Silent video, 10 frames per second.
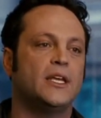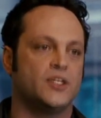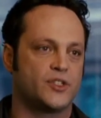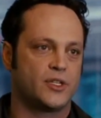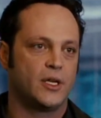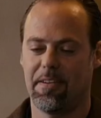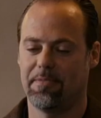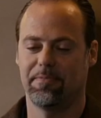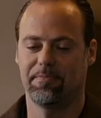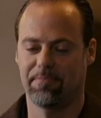
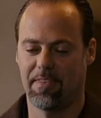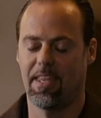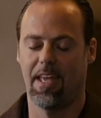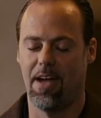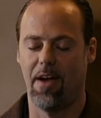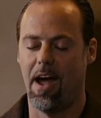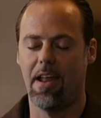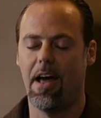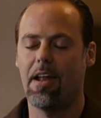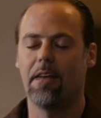asshole. For
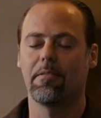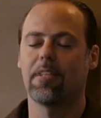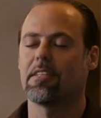example, he's